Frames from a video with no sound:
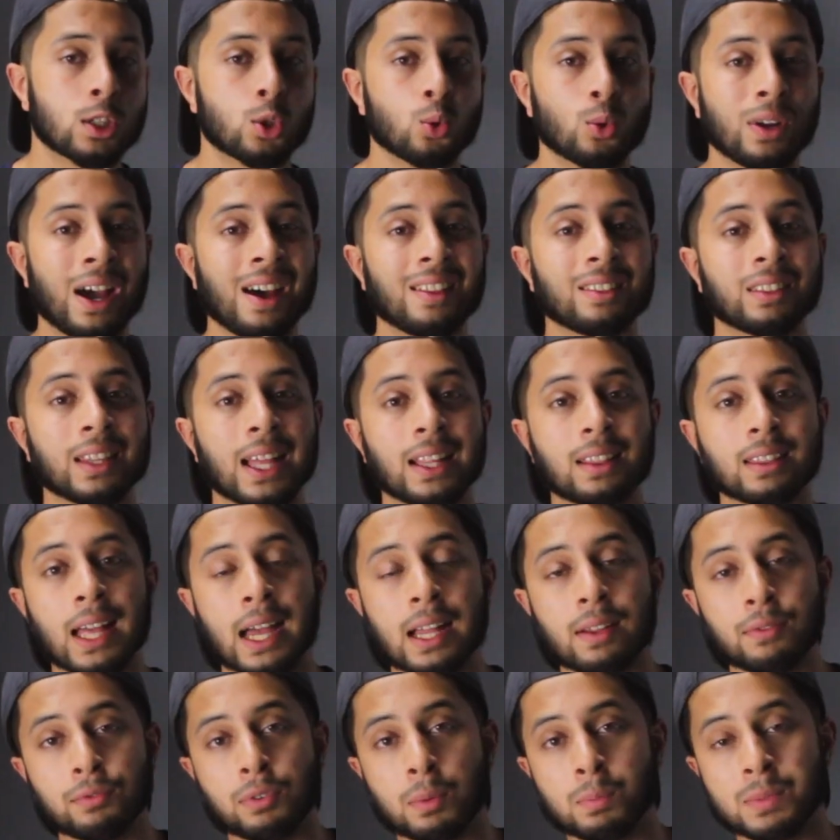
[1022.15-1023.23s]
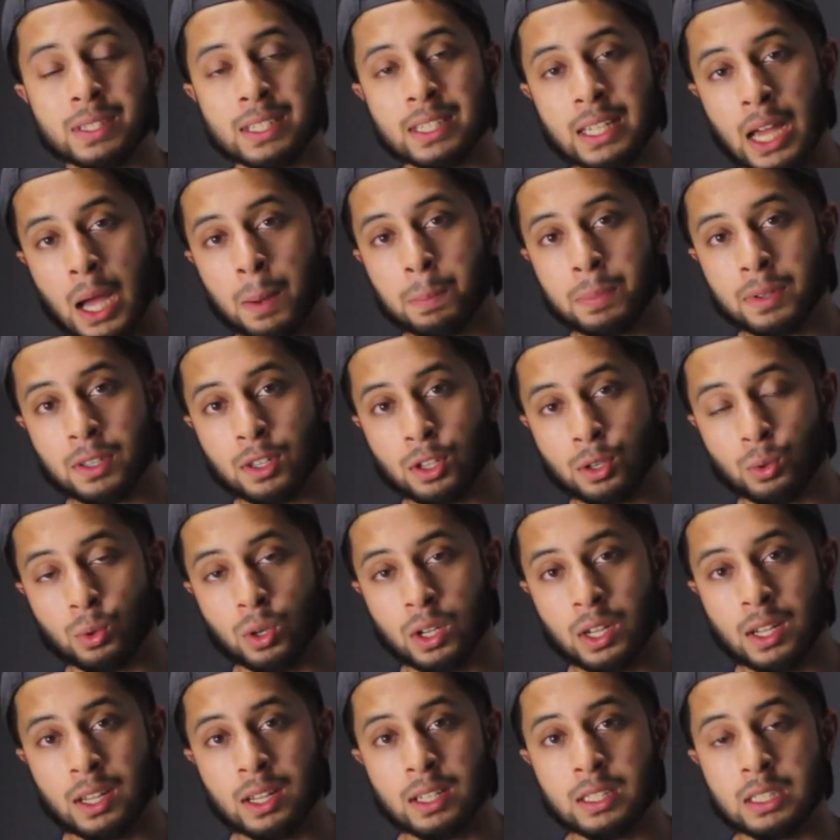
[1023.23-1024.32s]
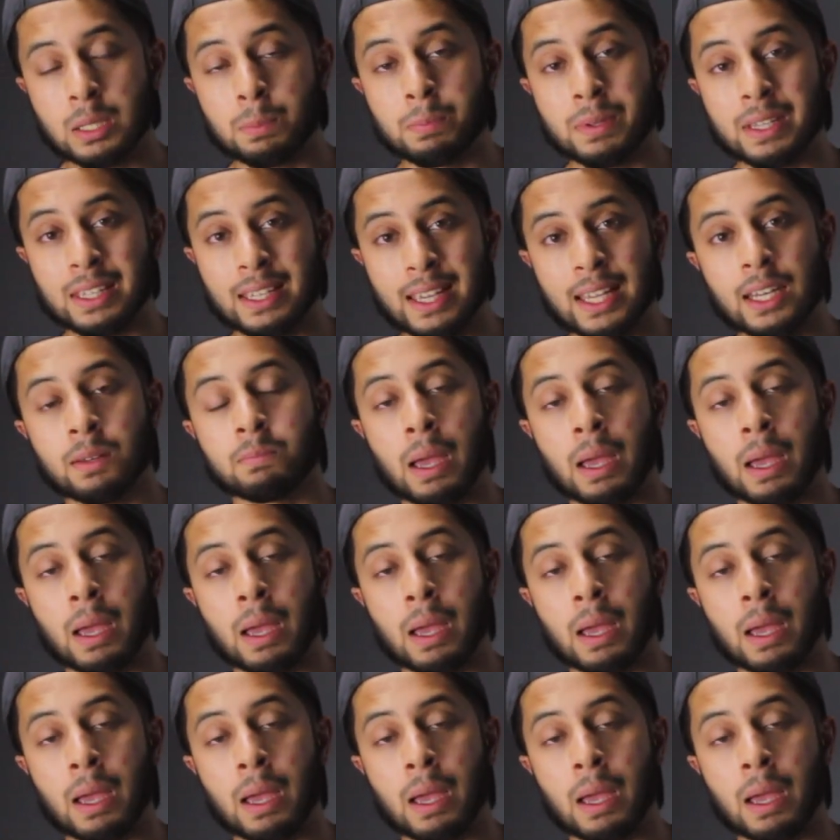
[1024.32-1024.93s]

do not let that from stopping you to begin